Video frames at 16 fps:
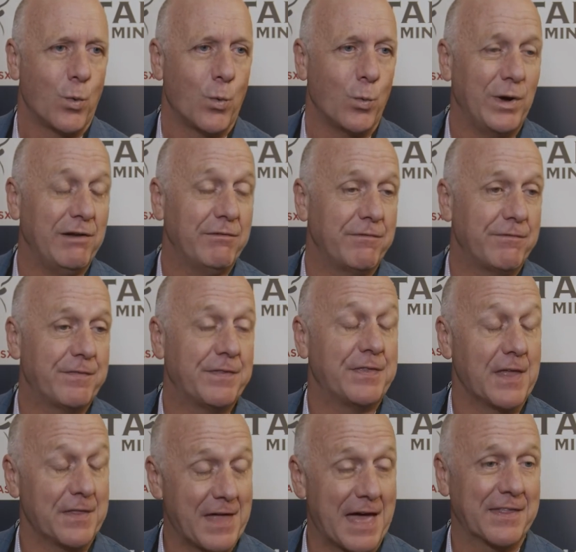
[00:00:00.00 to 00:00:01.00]
The
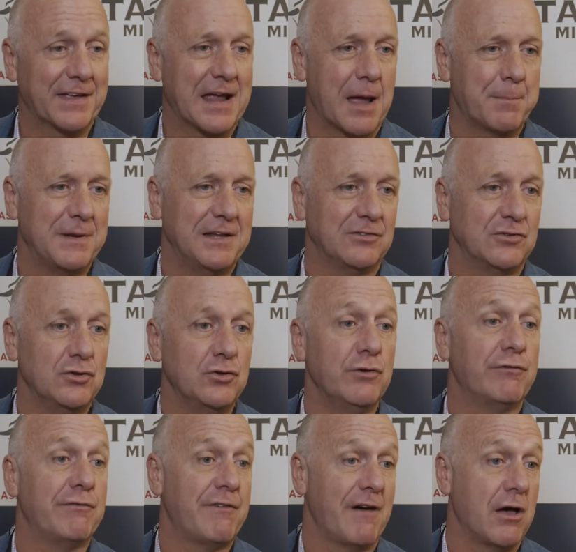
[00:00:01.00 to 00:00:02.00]
other company is
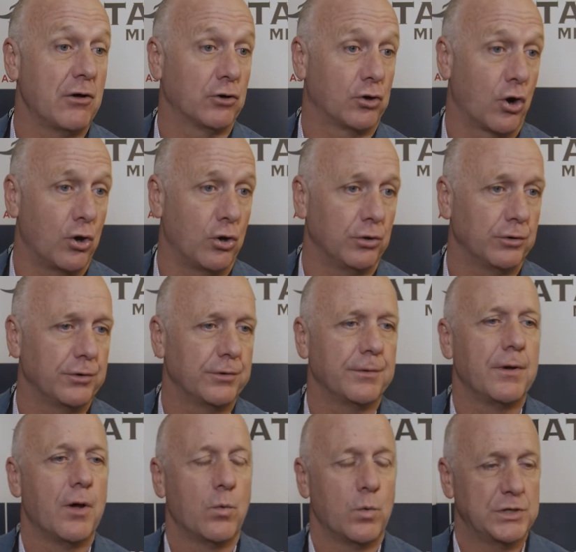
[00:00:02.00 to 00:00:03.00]
Newfoundland Gold,
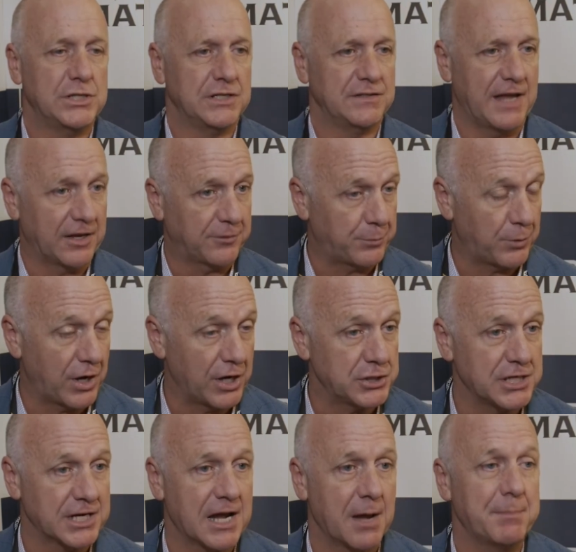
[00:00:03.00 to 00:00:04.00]
which is an
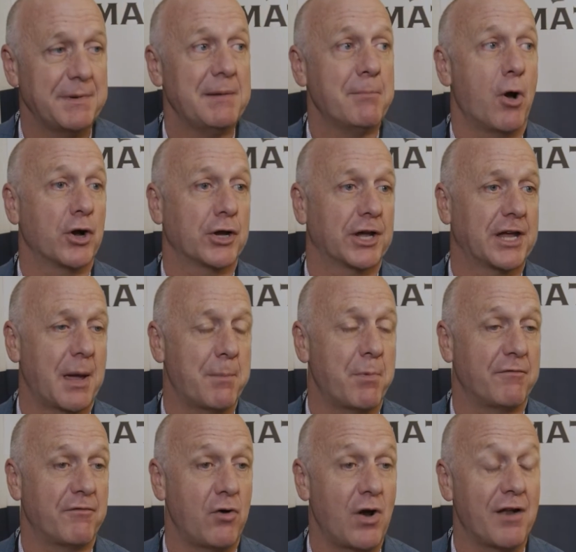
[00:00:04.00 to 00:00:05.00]
exploration company, market cap
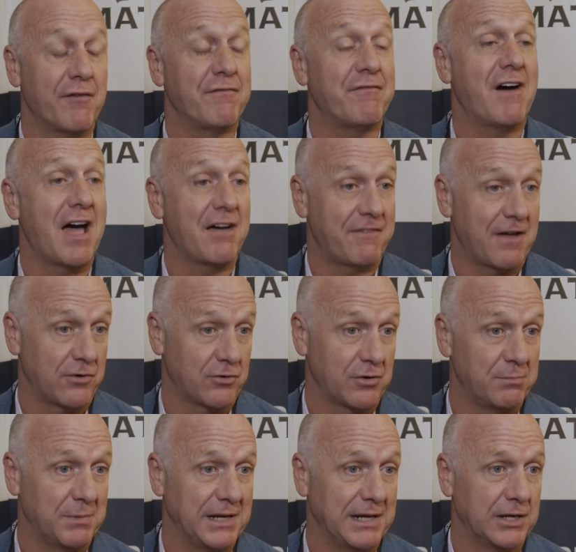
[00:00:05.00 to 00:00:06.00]
of around $500
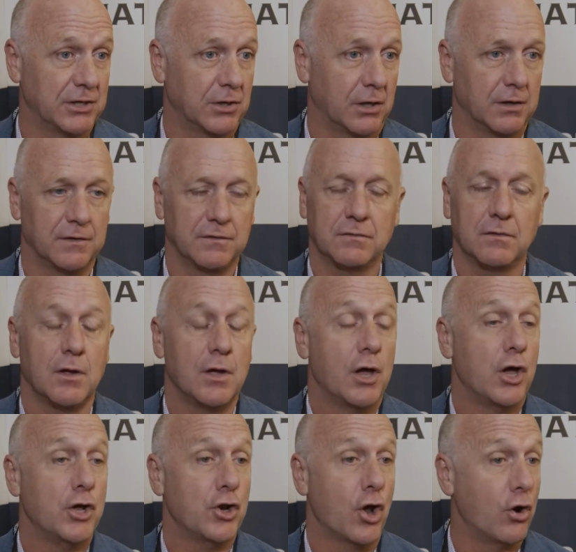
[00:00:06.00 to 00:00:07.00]
million,
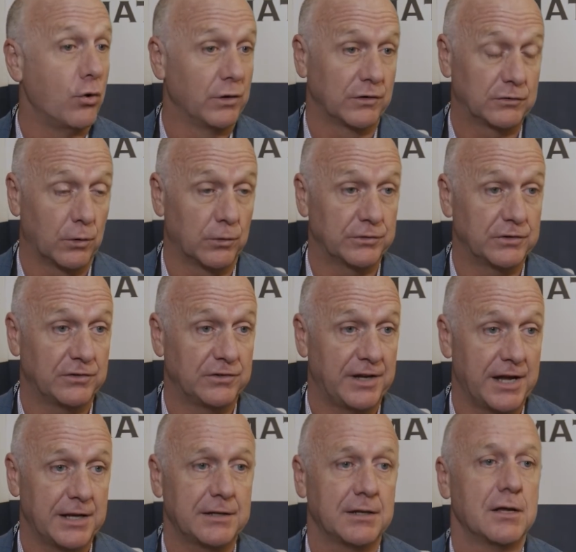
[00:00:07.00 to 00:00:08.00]
no resources
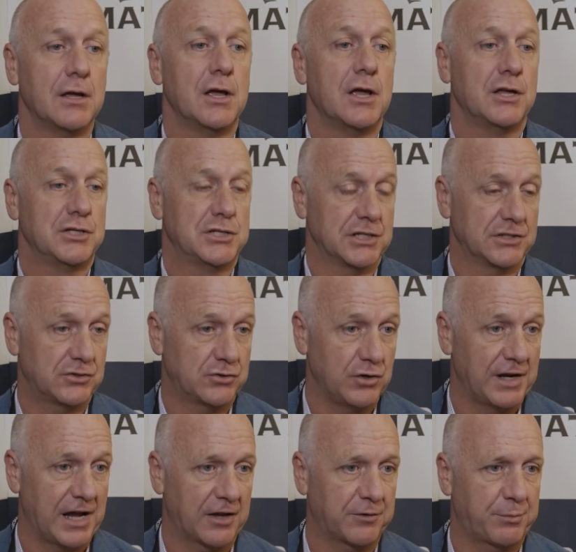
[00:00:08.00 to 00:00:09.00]
yet, just
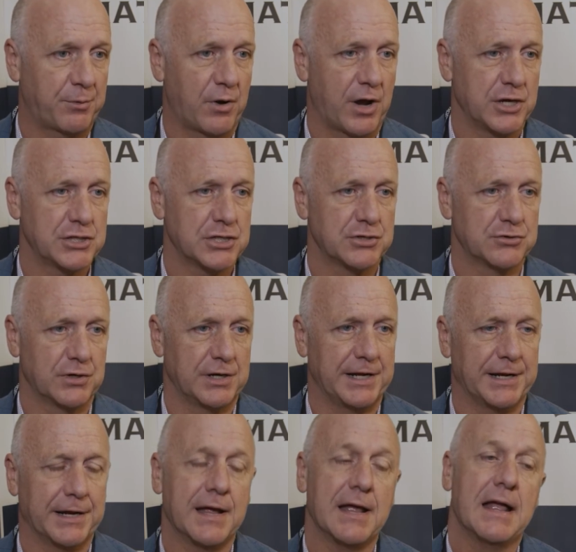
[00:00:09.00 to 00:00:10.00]
doing exploration
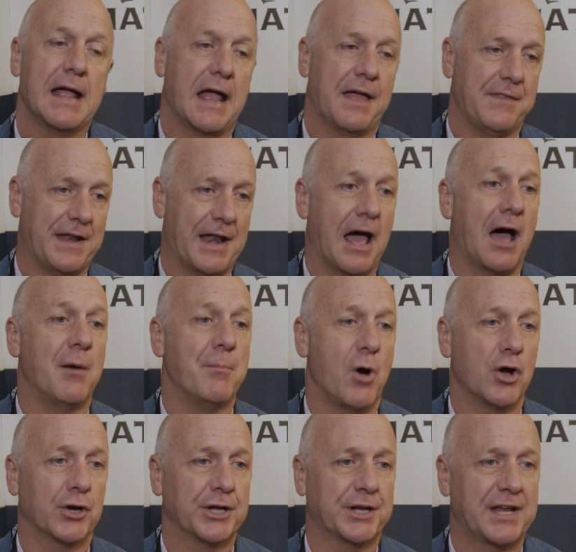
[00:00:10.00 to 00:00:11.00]
drilling. And then our
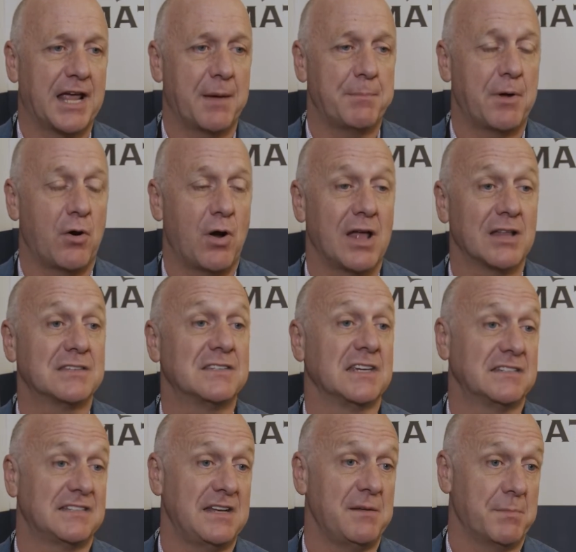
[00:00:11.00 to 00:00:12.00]
market cap around
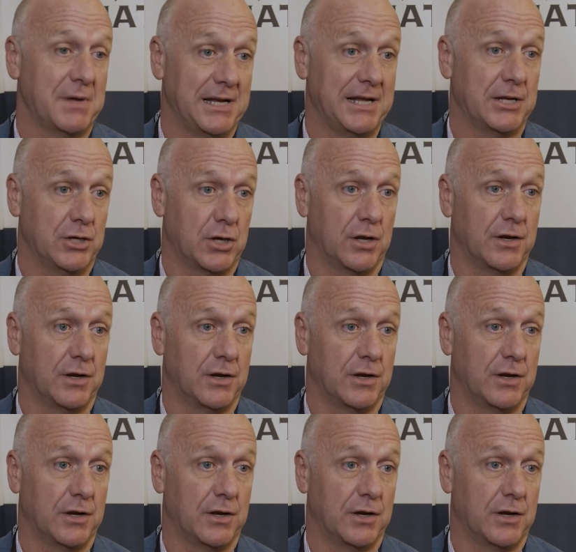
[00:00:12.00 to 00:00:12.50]
$60 million